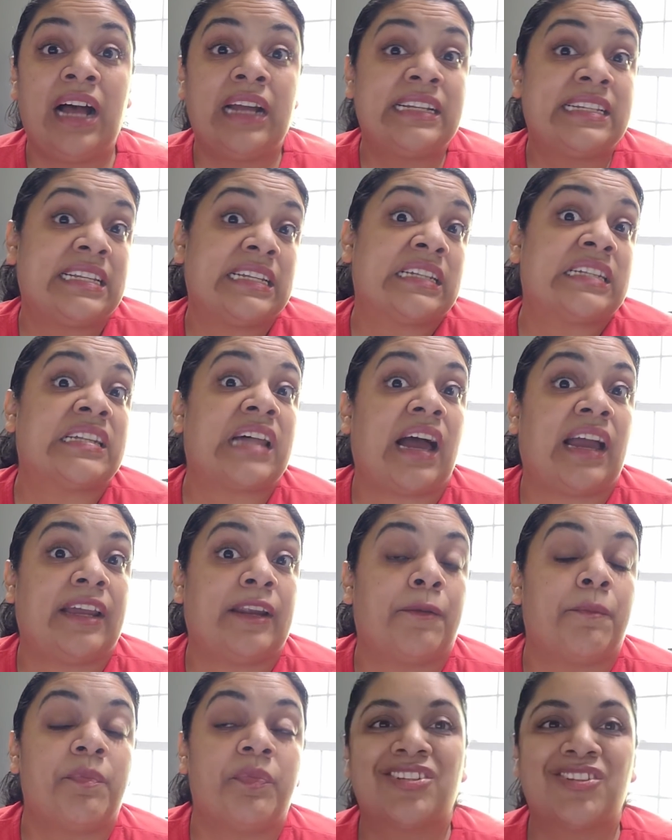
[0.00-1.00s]
decide.
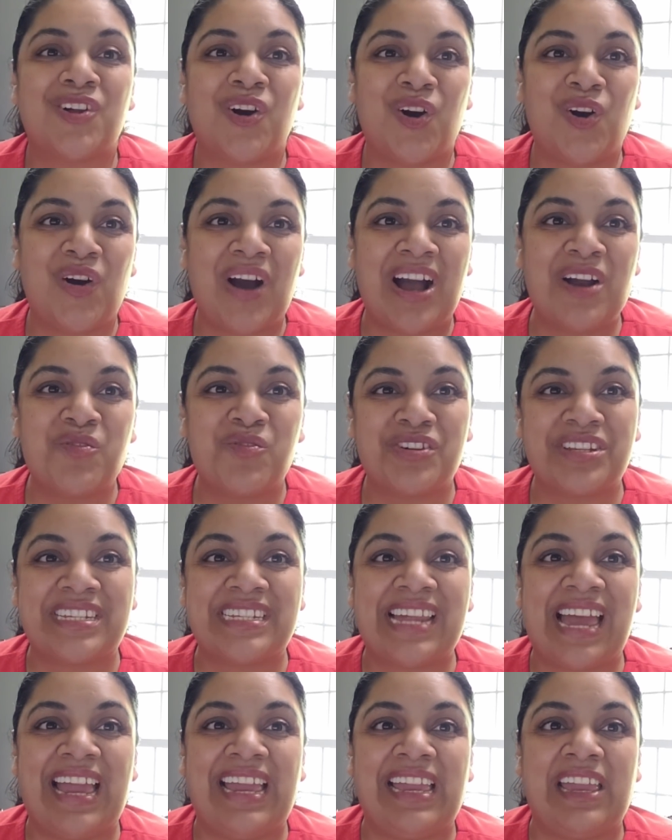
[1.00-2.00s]
So I will
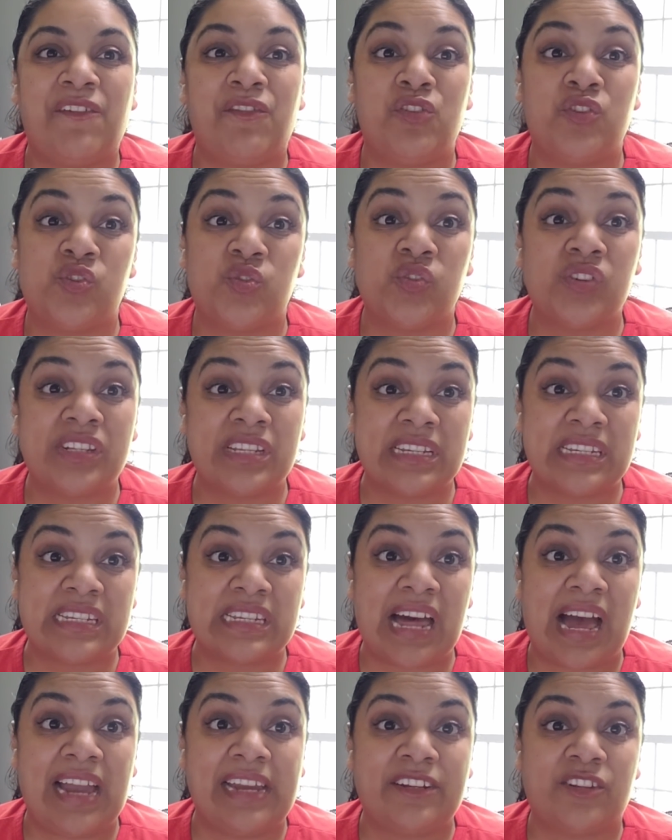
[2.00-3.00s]
say, if you do
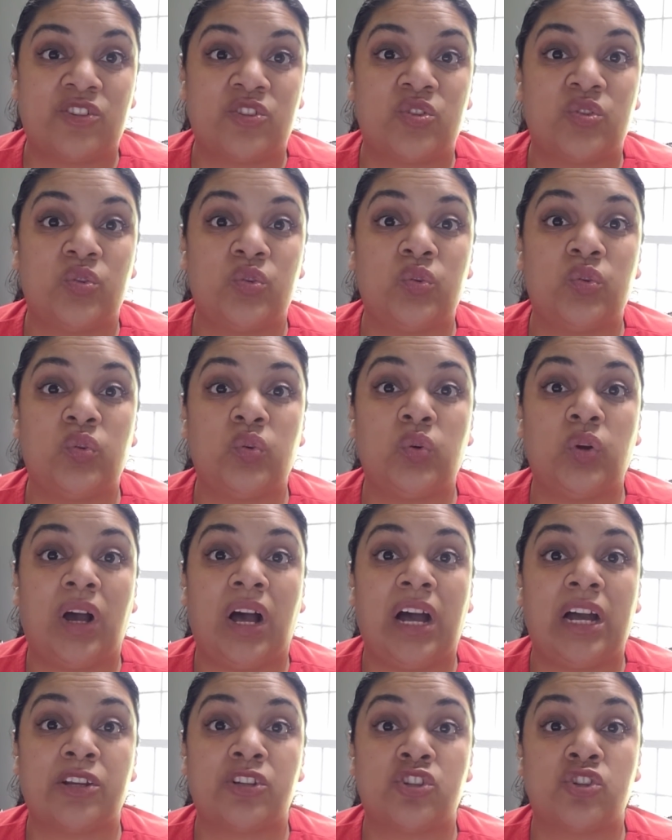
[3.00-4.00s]
decide to
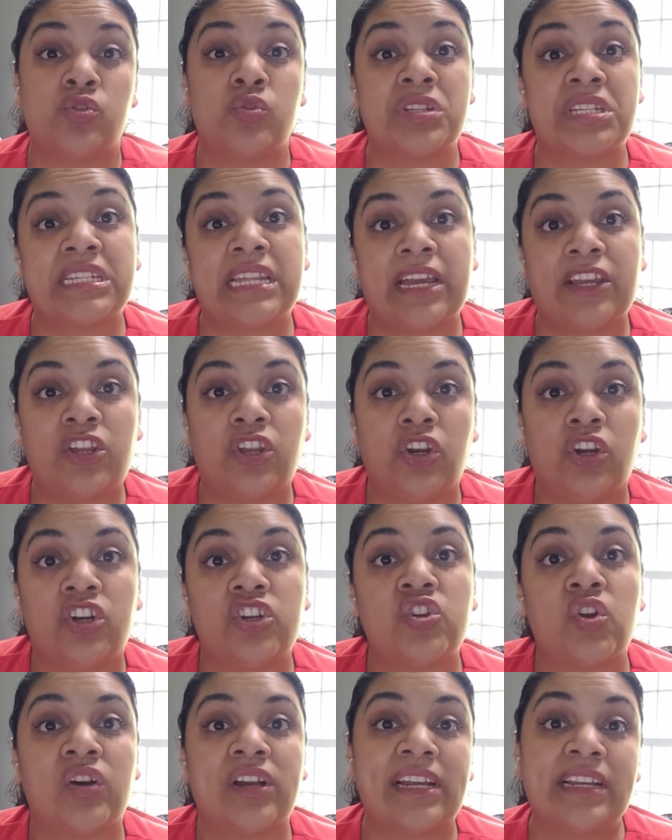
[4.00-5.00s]
choose secular,
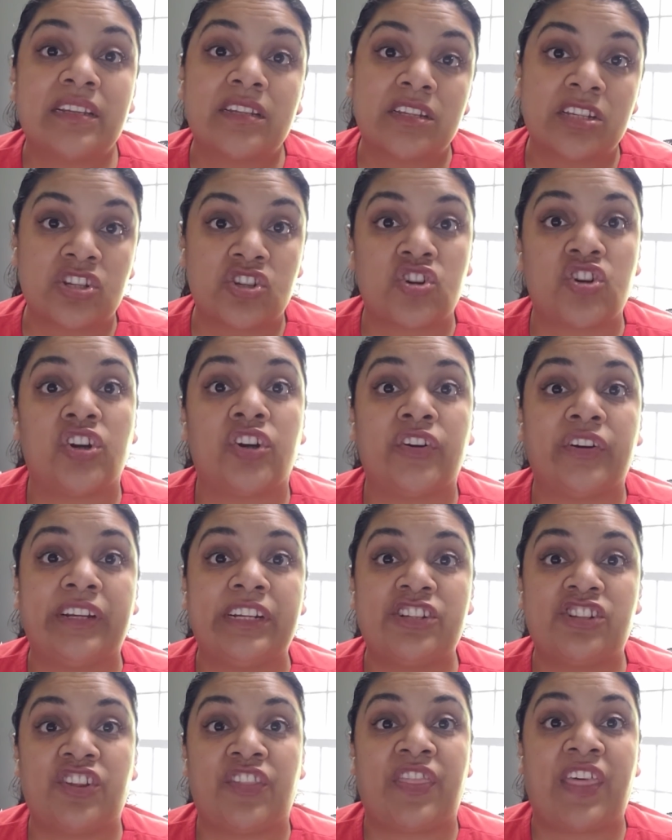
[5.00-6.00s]
don't get
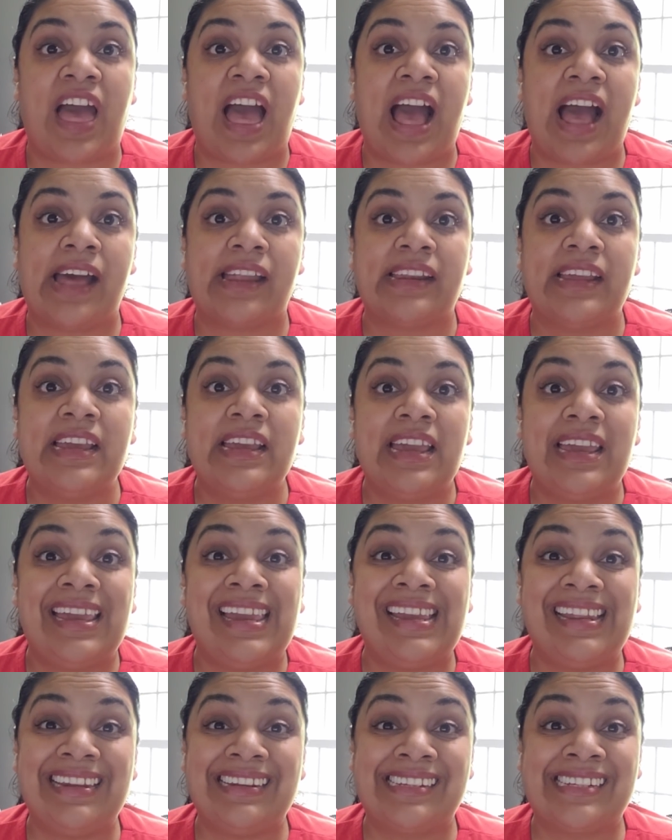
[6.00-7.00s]
discouraged that
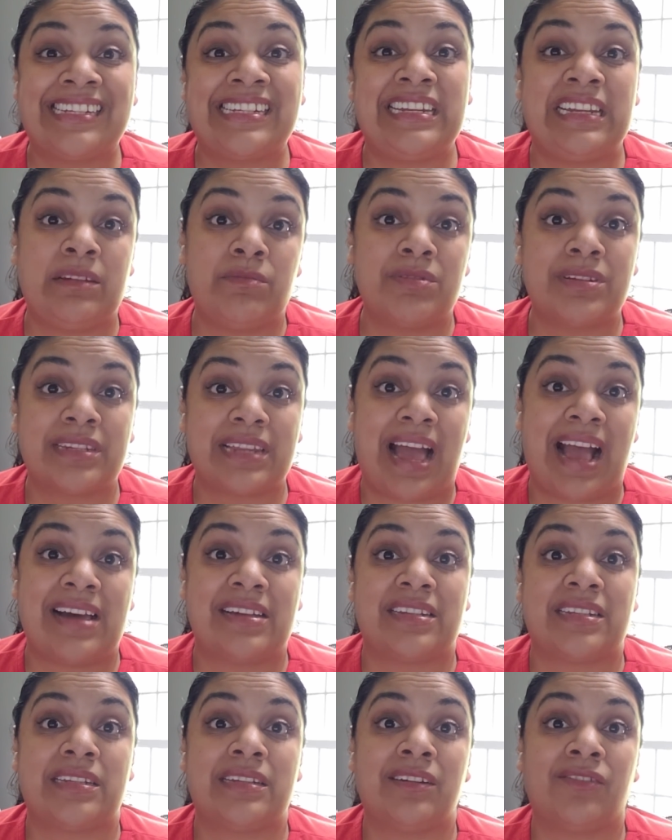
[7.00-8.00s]
it seems
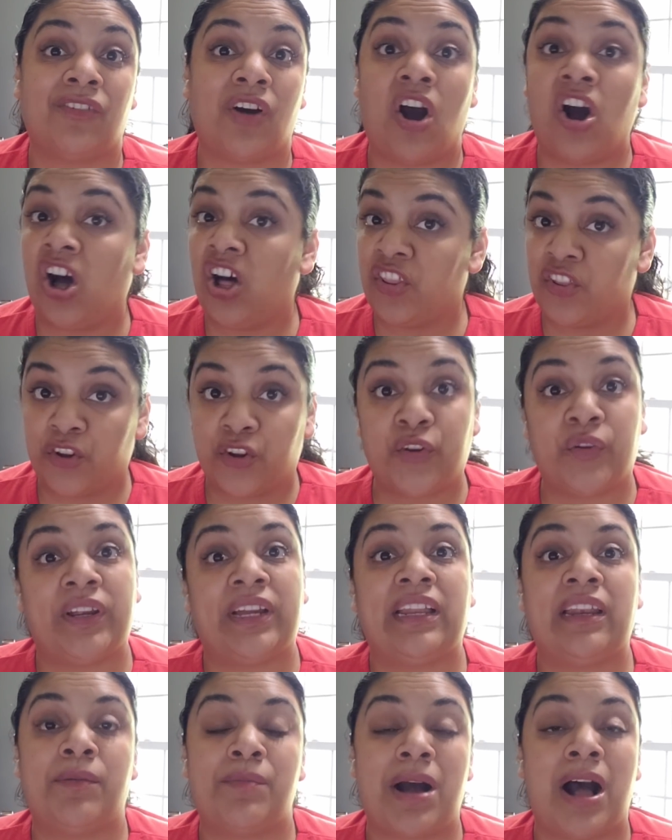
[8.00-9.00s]
as if all the
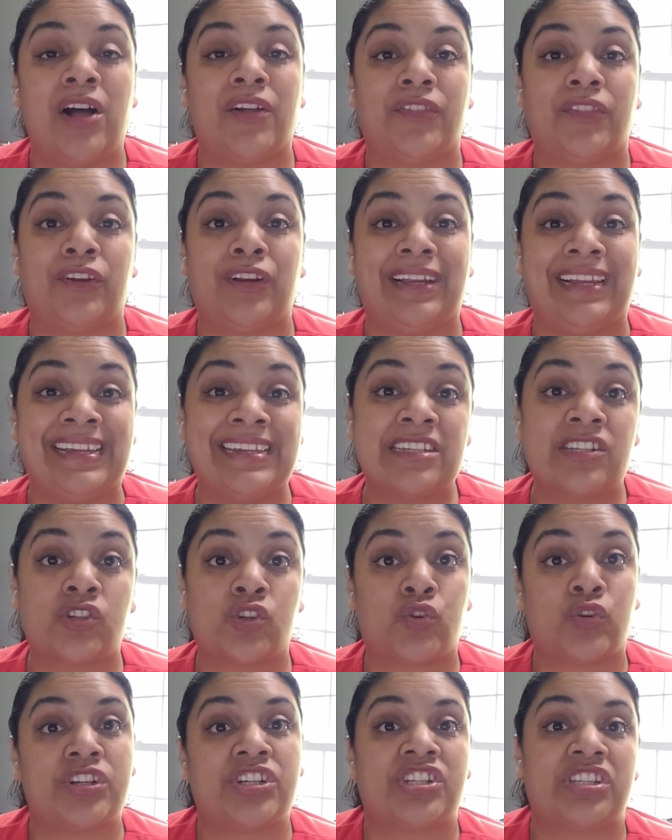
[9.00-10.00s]
curriculum out there is
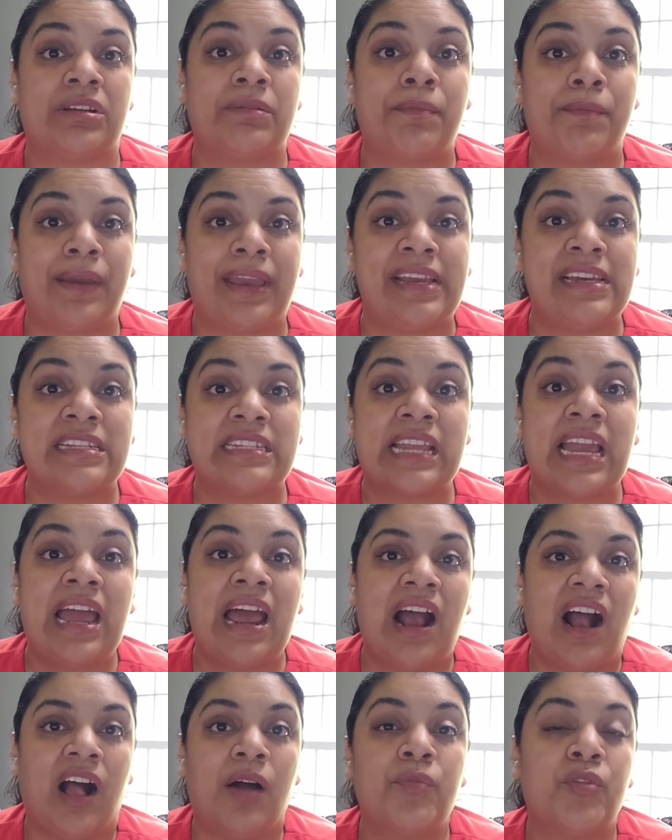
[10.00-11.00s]
Christian based.
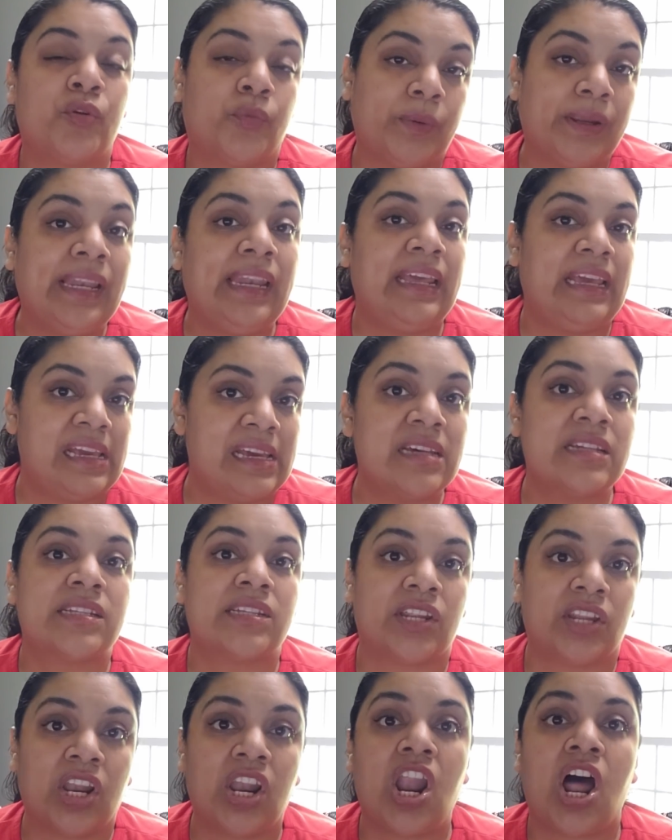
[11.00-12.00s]
There really is
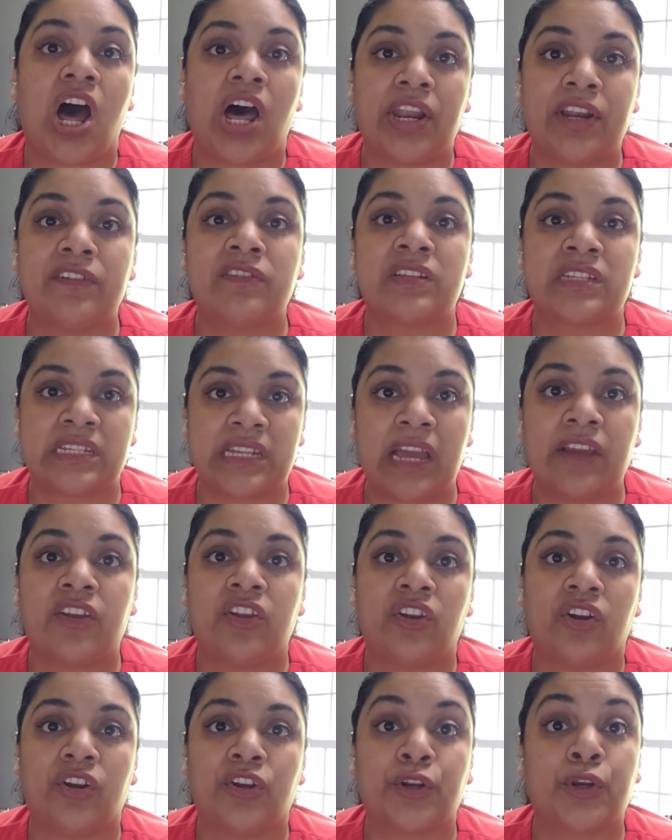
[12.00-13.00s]
a lot of
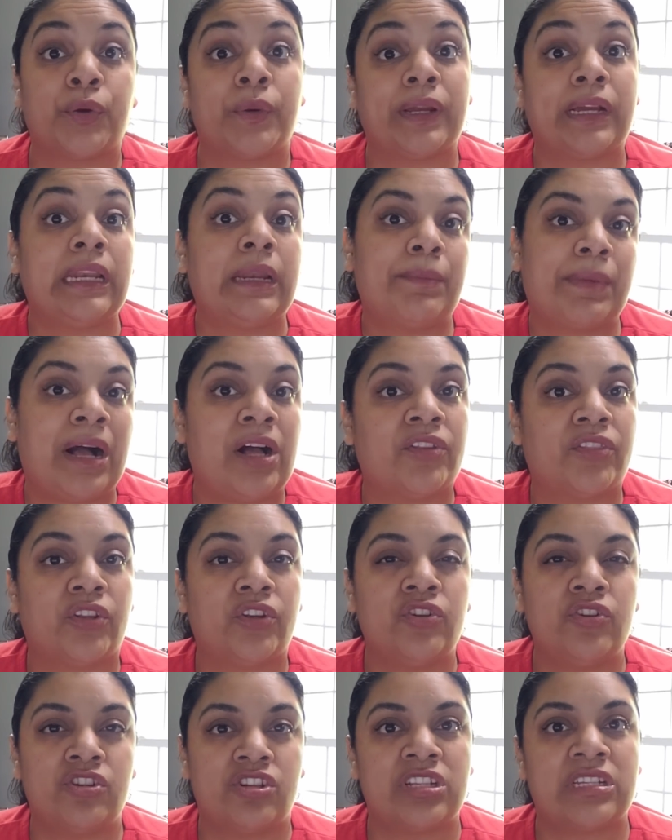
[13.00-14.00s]
secular curriculum out there.
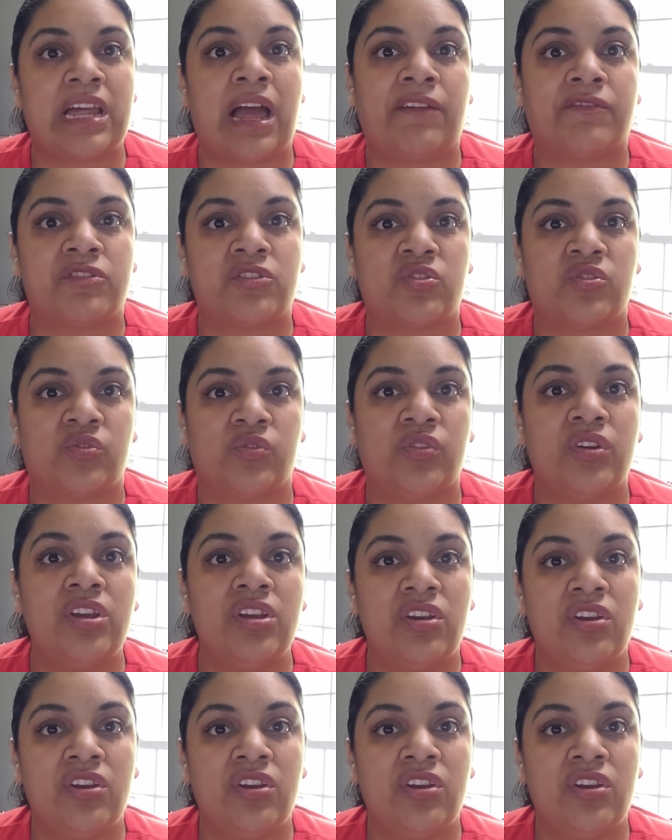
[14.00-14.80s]
You do have to